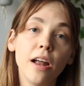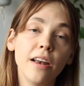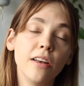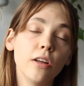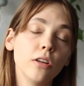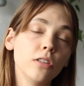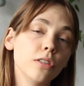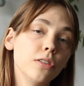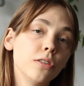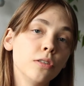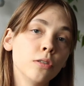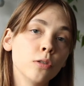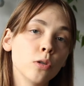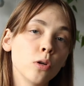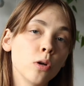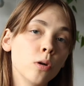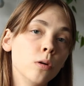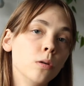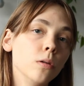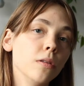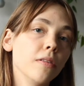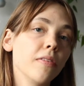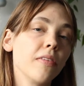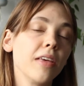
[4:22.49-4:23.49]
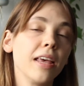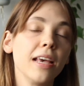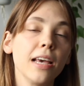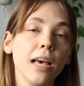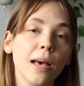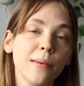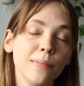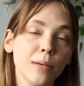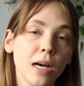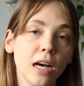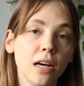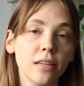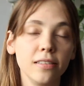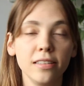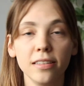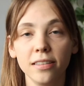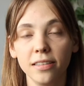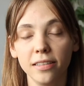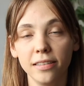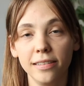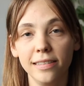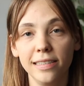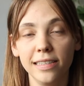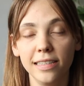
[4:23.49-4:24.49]
Another cool thing about
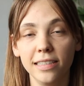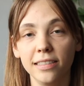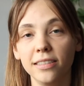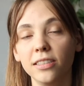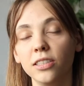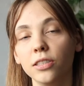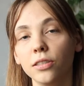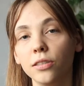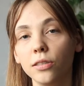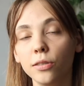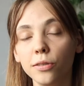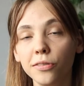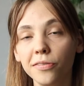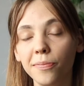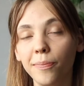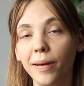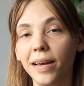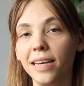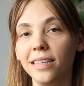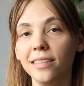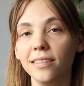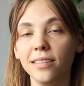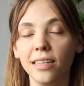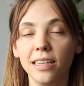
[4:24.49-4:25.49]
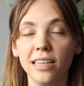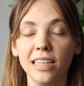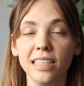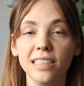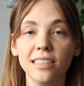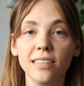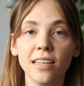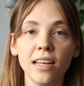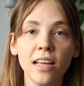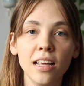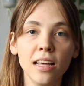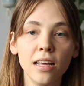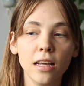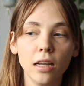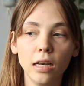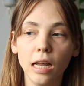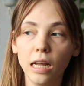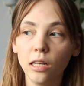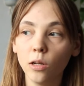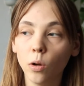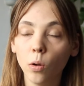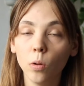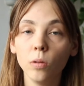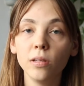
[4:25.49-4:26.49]
this toothpaste is
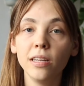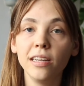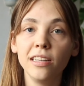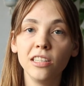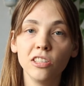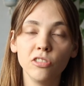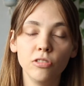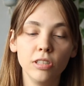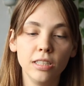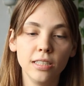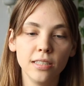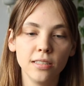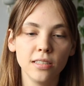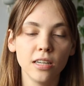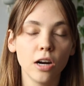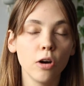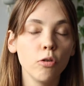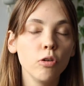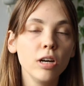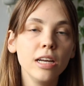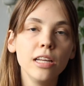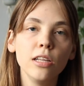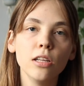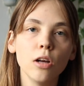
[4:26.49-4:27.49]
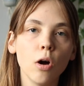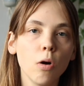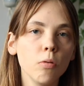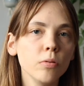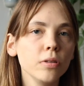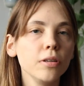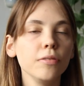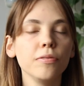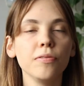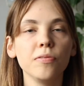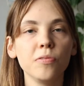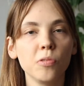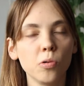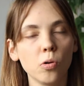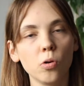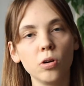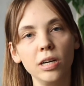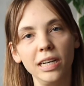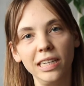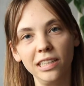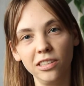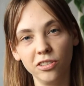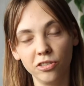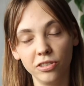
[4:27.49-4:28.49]
that all the ingredients are really only
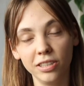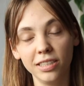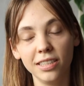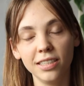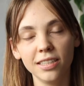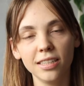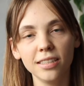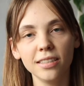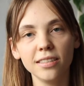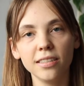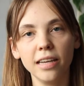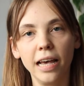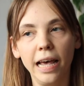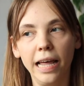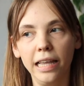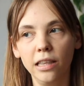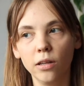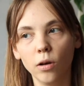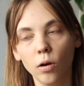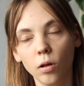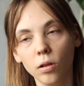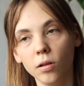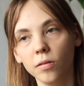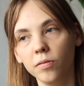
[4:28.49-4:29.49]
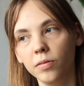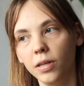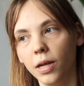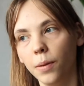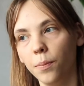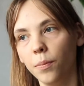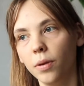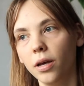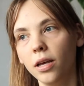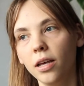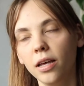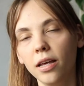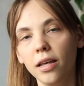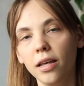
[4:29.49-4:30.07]
4 ingredients, and all of them